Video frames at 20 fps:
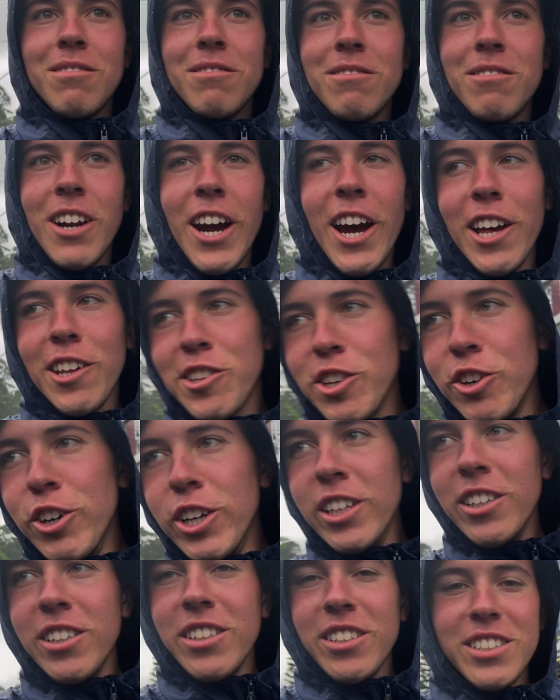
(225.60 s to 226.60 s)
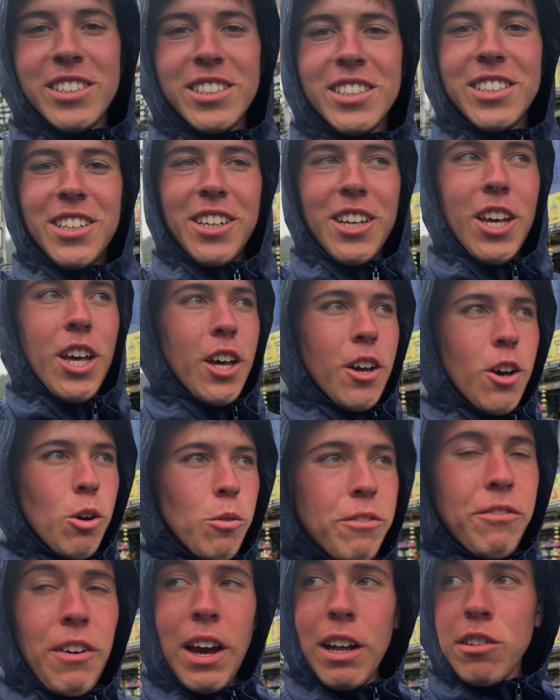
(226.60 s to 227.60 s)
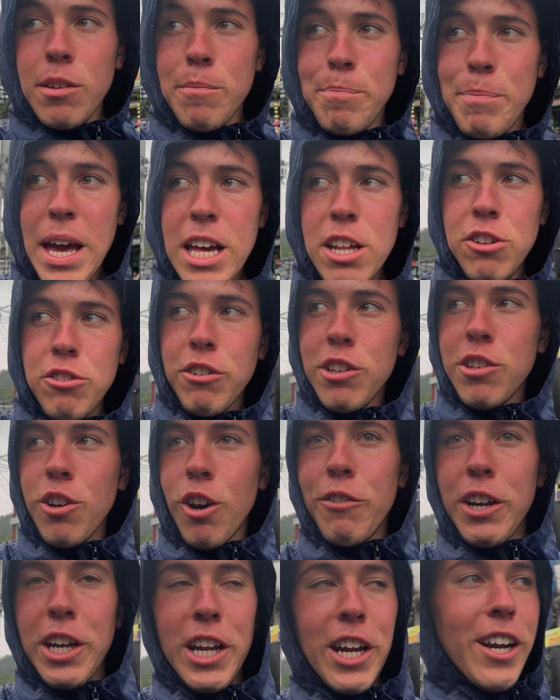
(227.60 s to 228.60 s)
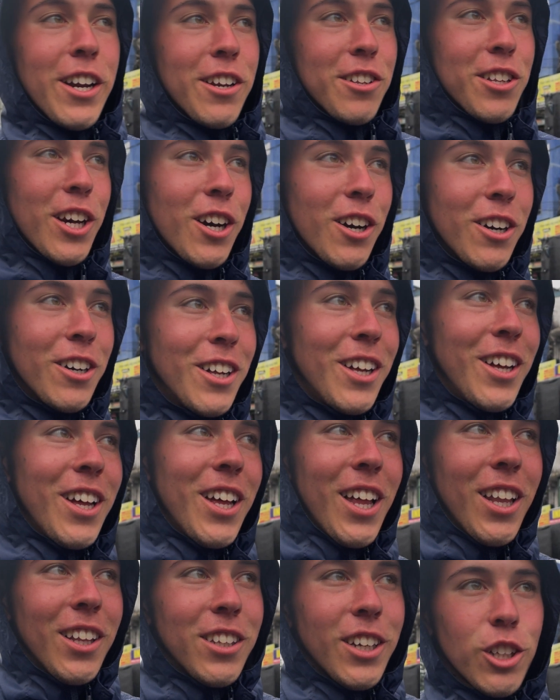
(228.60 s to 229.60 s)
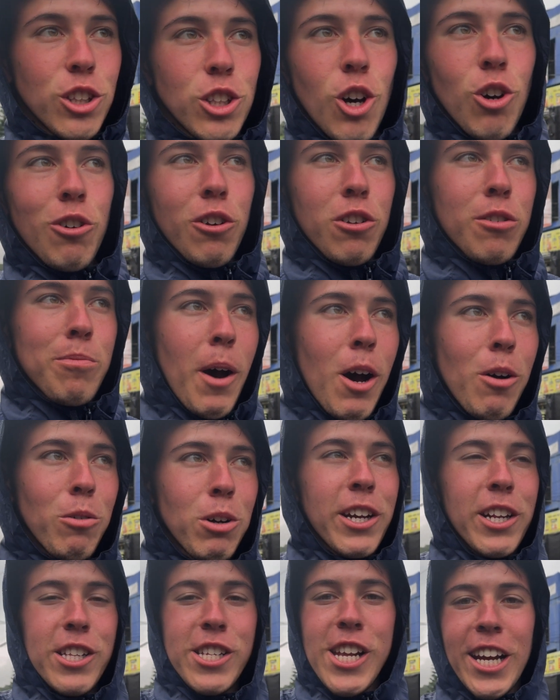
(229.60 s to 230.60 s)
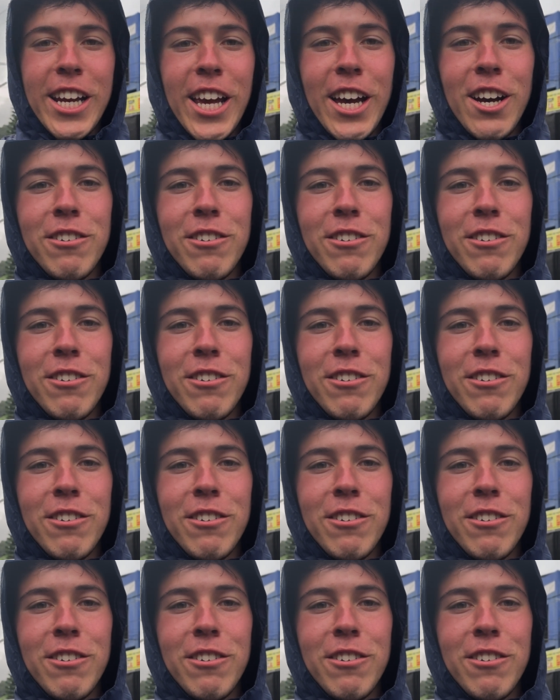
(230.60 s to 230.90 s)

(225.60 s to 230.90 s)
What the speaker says: All right, let's do it. Found some pastries over here, so little local spot we're gonna check out.